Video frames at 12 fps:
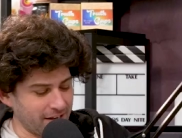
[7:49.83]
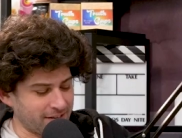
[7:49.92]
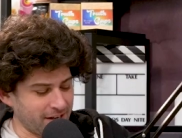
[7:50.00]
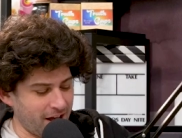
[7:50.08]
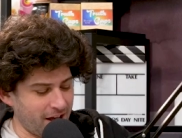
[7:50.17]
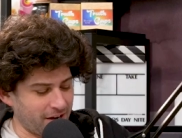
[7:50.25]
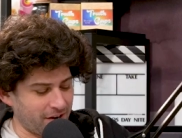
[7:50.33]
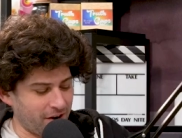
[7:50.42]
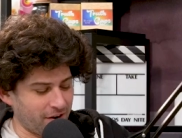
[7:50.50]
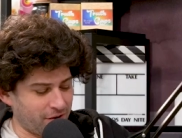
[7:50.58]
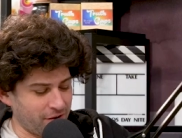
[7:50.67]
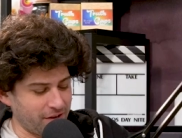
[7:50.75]
saw an
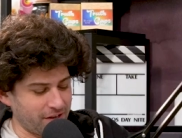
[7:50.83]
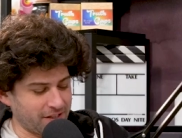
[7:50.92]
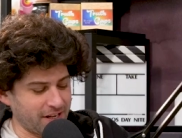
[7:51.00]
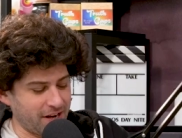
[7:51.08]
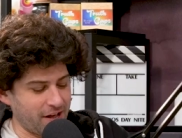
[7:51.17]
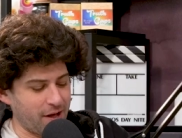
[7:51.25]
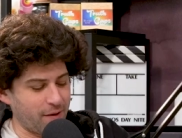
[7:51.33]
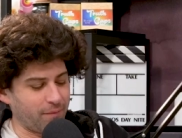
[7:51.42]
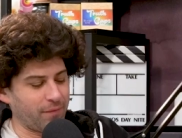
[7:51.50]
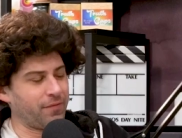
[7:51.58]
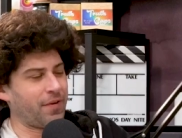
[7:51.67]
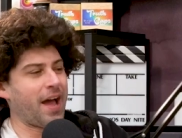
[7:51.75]
article that said
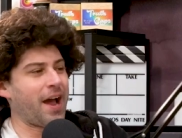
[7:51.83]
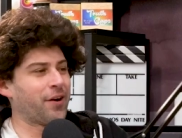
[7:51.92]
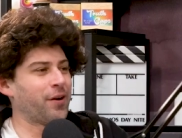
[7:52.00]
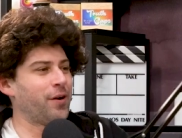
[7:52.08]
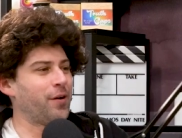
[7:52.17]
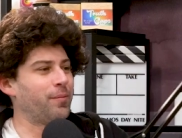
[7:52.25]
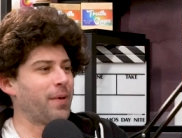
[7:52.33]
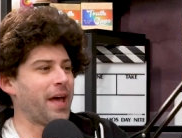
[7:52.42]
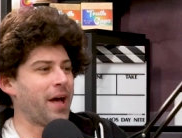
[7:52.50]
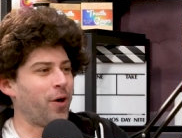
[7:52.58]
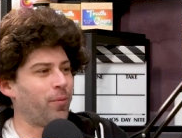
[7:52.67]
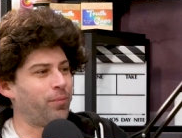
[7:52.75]
um, Viagra may
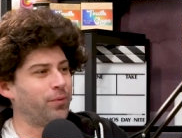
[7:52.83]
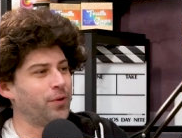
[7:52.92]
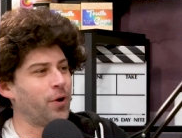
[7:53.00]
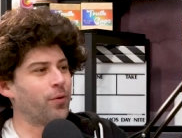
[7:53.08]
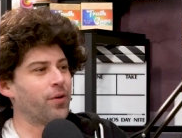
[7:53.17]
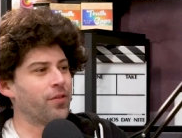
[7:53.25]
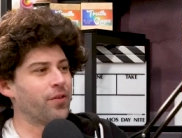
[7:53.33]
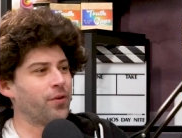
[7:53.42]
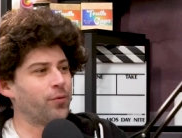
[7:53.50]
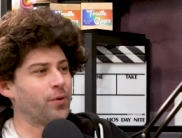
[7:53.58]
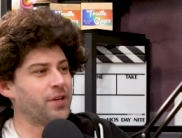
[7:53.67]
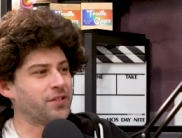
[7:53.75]
help lower the
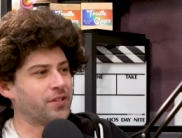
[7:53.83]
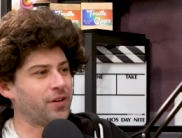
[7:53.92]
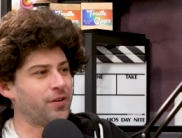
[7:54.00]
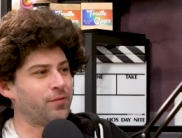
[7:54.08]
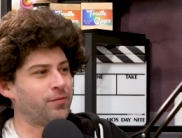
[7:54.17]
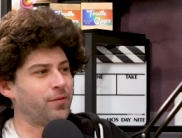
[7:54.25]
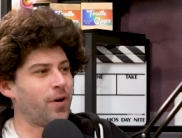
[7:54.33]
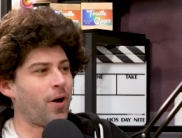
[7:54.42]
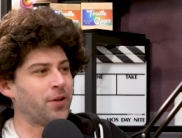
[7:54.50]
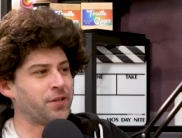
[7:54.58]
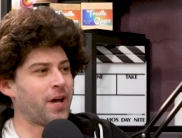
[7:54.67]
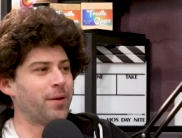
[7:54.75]
risk of
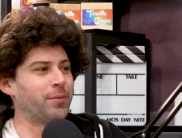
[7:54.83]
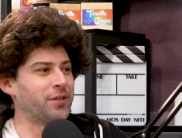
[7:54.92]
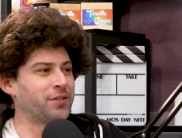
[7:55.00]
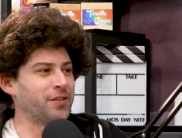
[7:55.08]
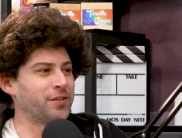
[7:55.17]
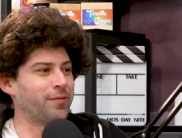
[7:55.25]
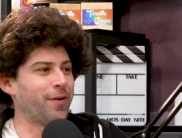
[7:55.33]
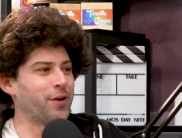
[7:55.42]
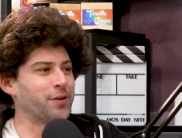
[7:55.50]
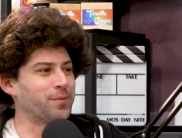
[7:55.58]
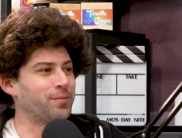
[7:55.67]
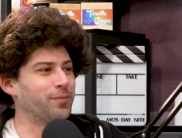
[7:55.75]
Alzheimer's as far
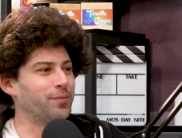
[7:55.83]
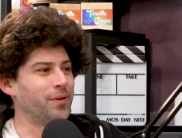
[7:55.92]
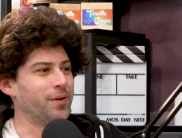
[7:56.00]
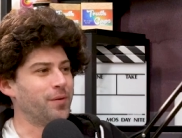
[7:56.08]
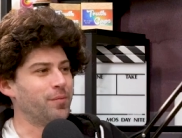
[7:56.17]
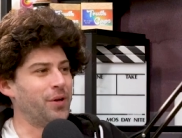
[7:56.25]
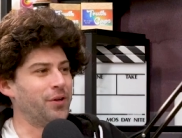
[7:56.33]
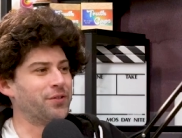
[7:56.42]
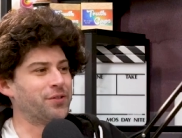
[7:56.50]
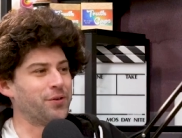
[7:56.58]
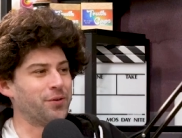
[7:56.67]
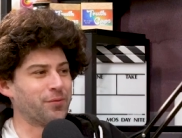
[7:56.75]
as pills
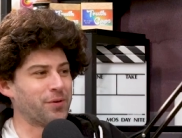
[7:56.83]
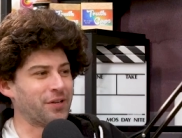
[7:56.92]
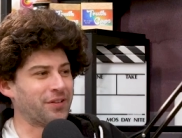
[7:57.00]
doing weird